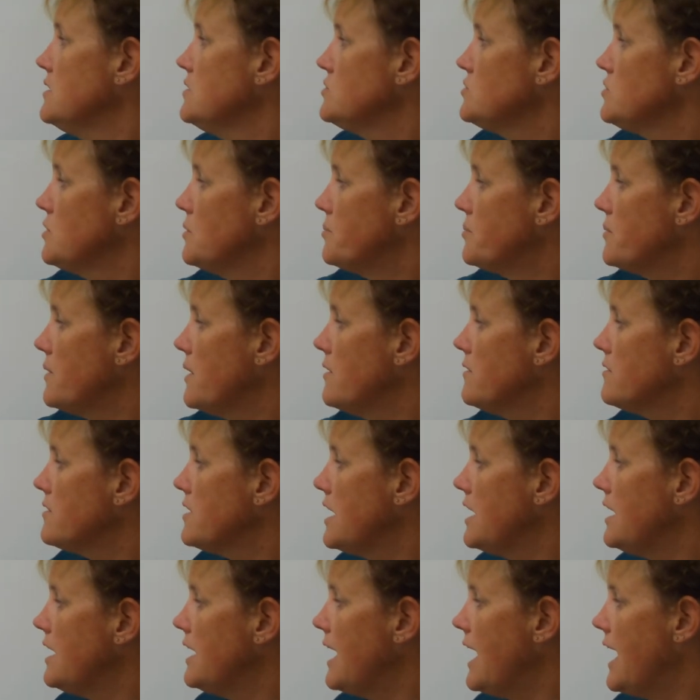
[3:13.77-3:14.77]
So
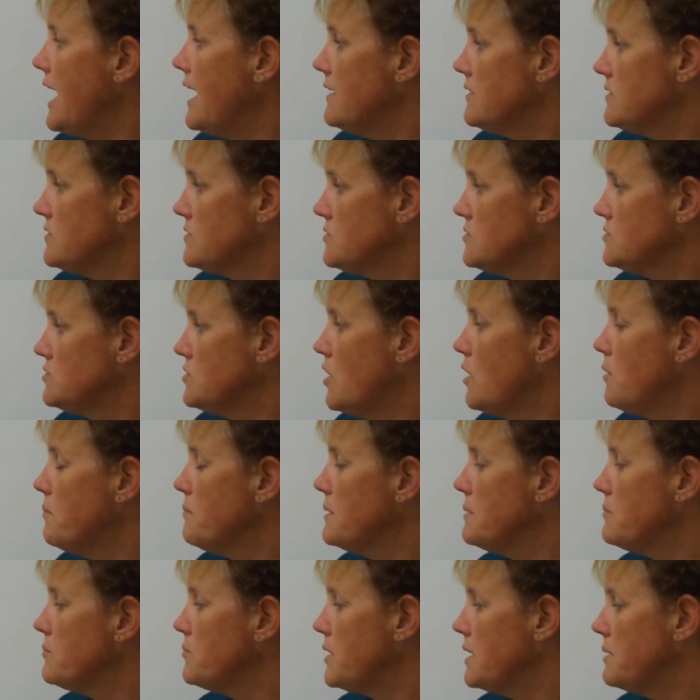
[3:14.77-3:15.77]
prokaryotes, no
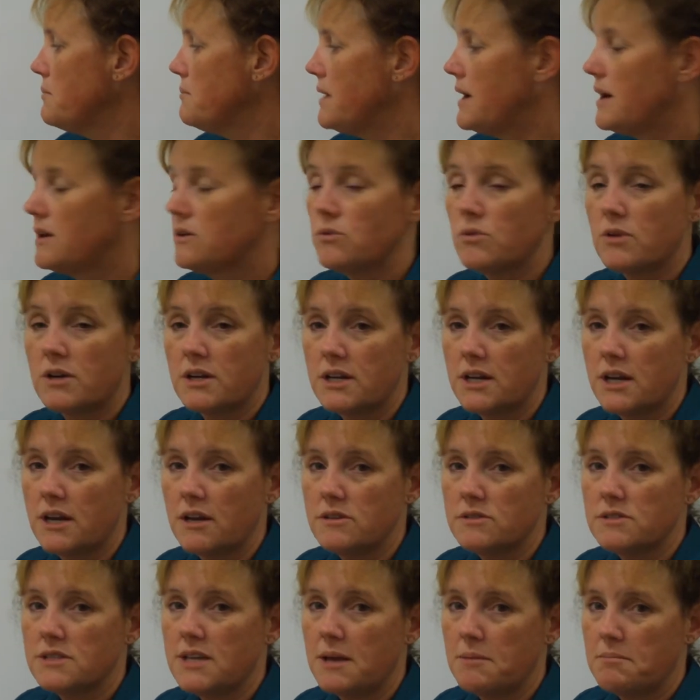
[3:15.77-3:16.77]
membrane-bound
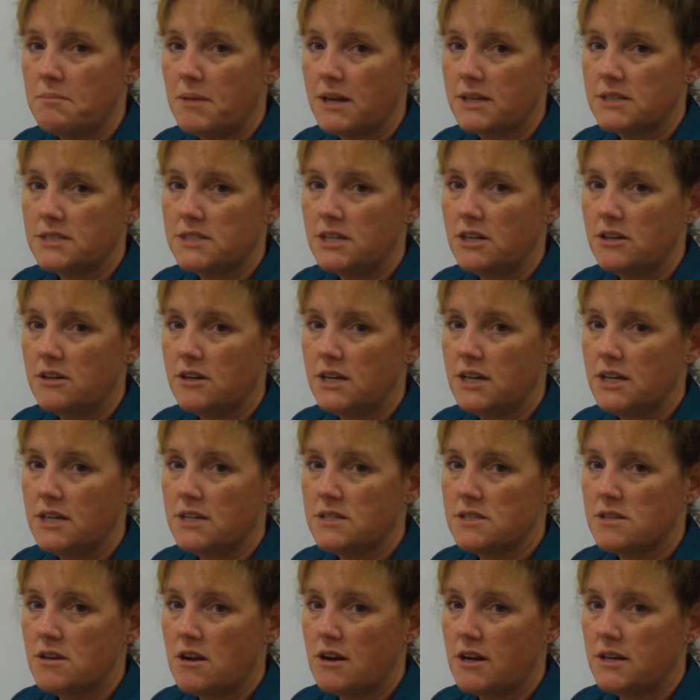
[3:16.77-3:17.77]
organelles, and bacteria
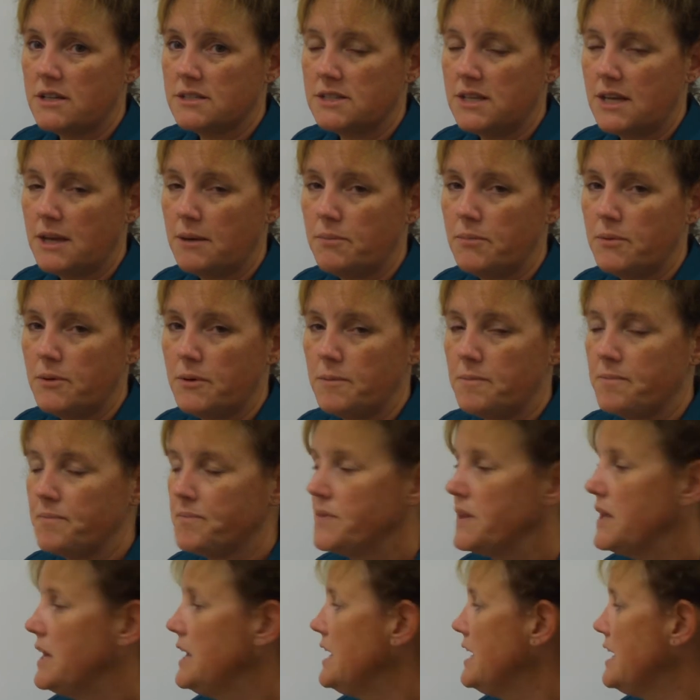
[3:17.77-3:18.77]
is our example.
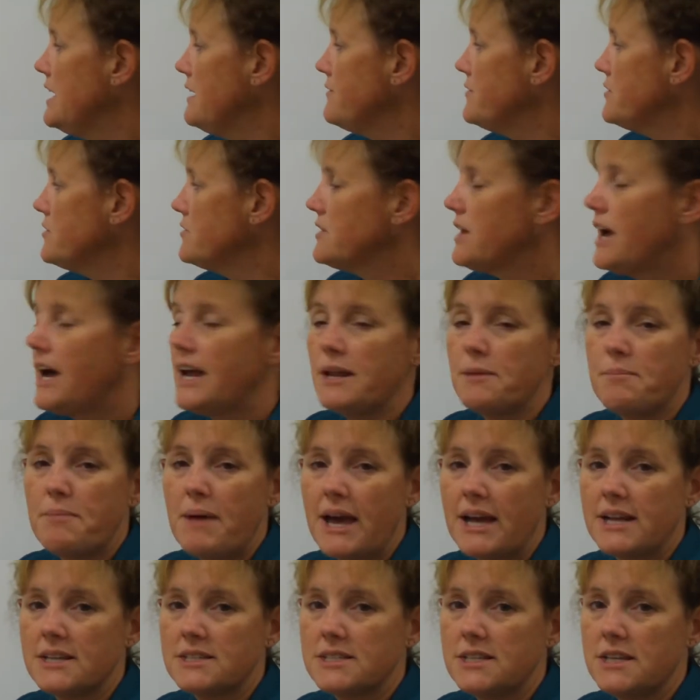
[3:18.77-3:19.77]
If you're not a
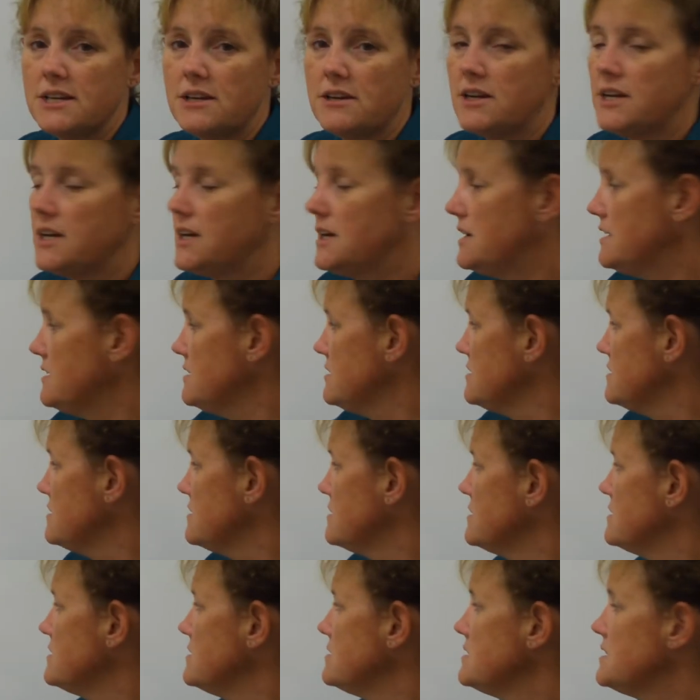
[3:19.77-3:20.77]
bacteria,
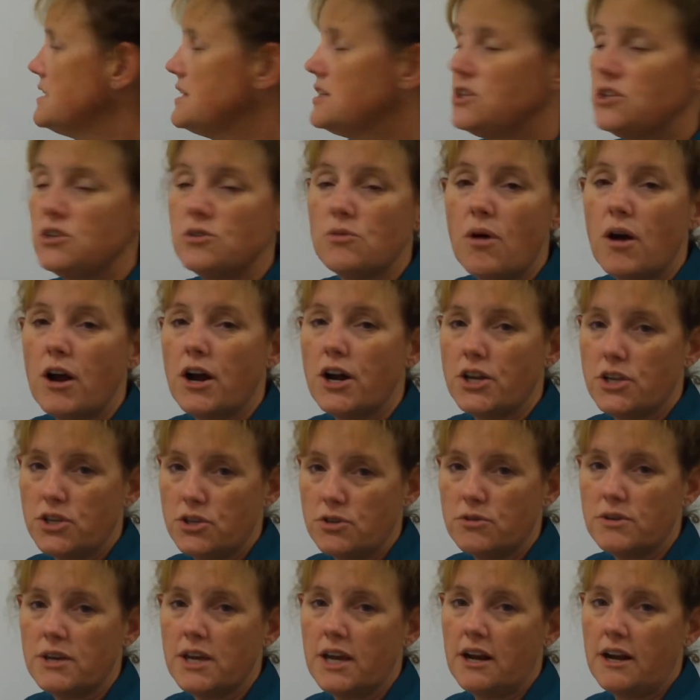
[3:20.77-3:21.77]
then you are a
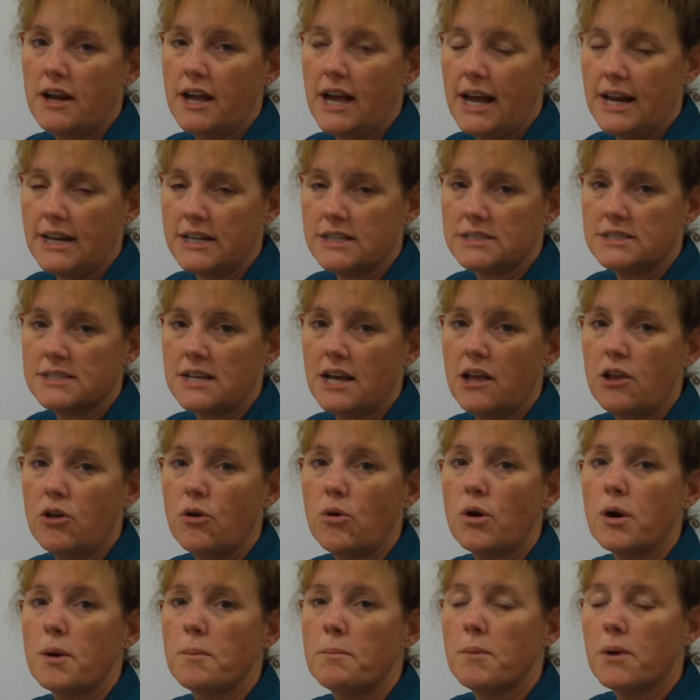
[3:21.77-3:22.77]
eukaryotic cell
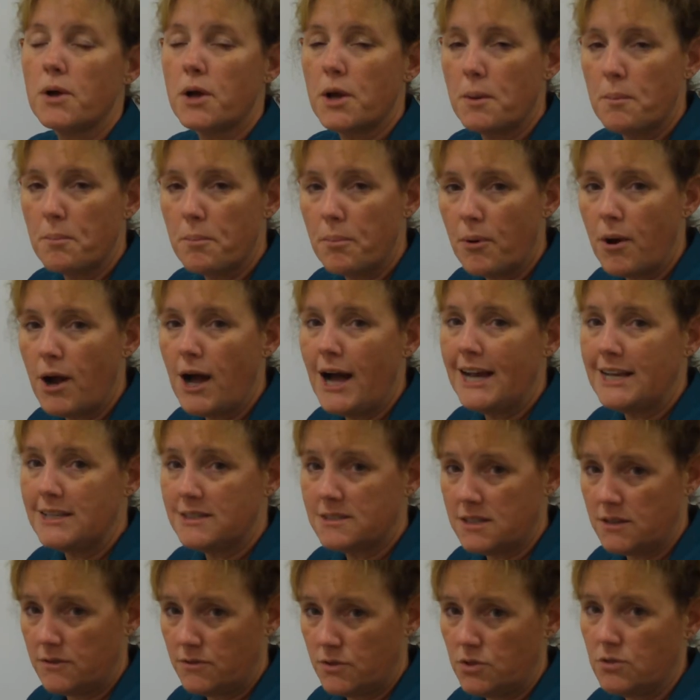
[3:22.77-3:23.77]
or
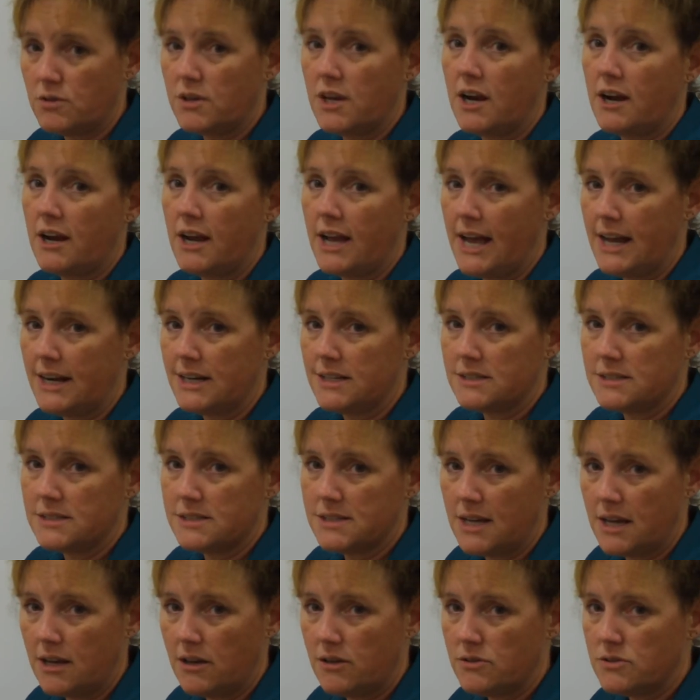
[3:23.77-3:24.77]
comprised of eukaryotic
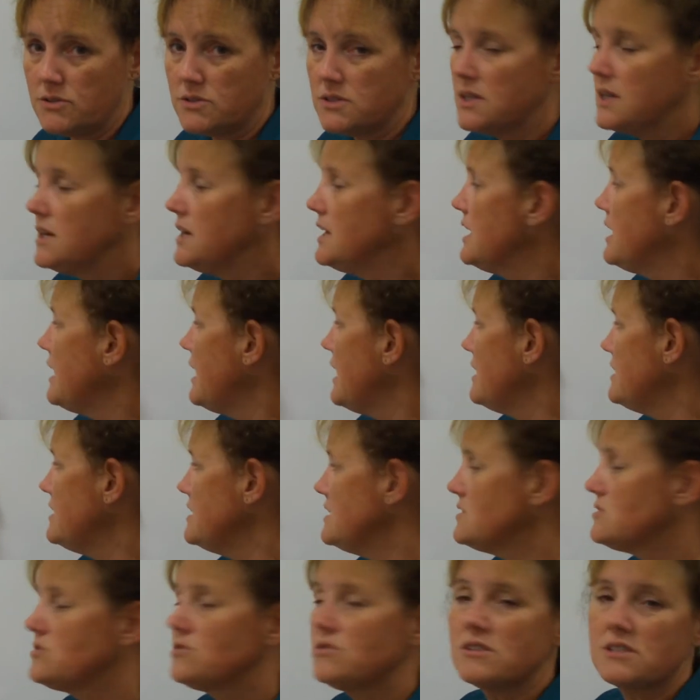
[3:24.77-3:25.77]
cells. And
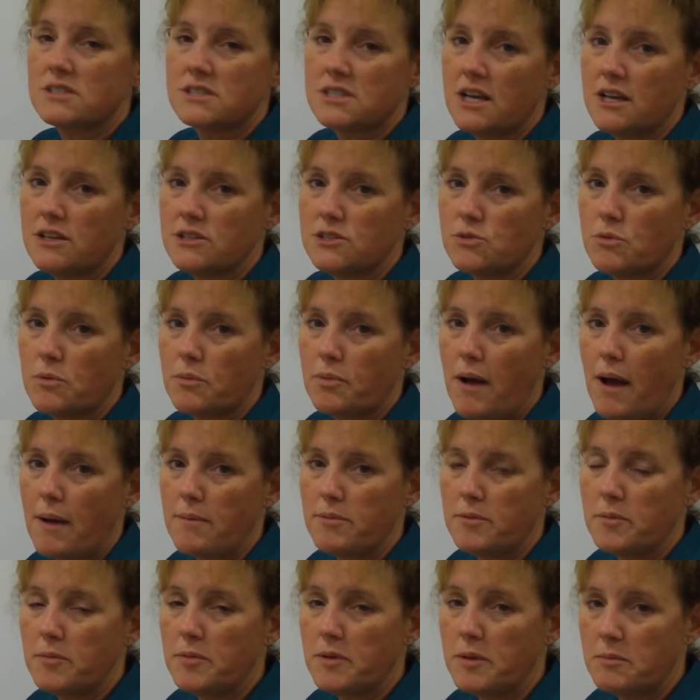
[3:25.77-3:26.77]
these are the cells that we're
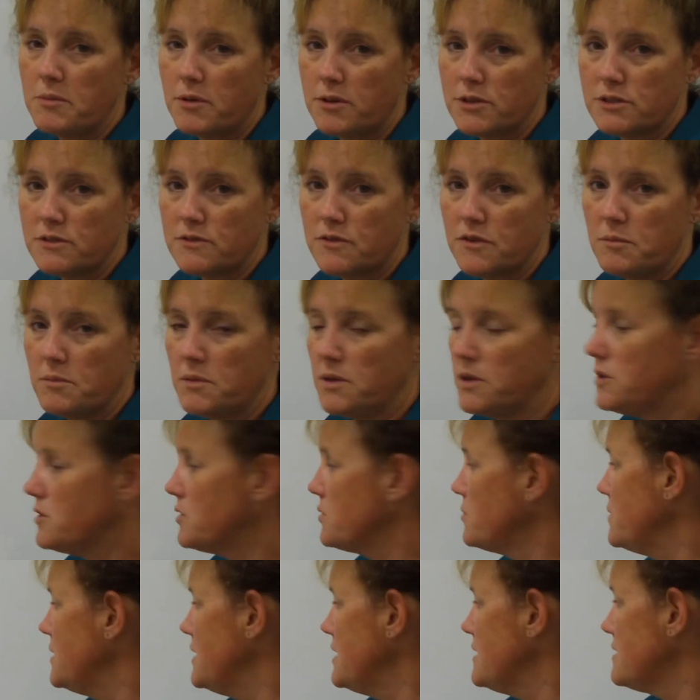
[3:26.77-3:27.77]
probably most
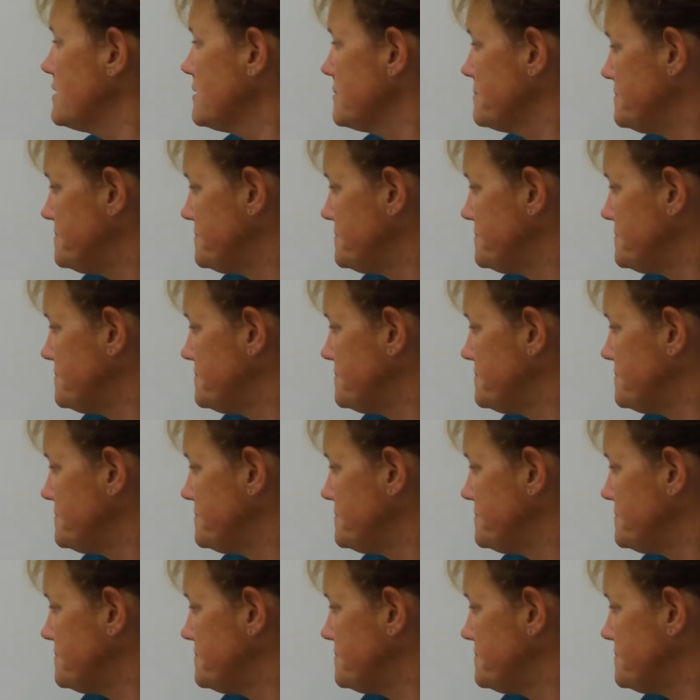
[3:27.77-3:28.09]
familiar with.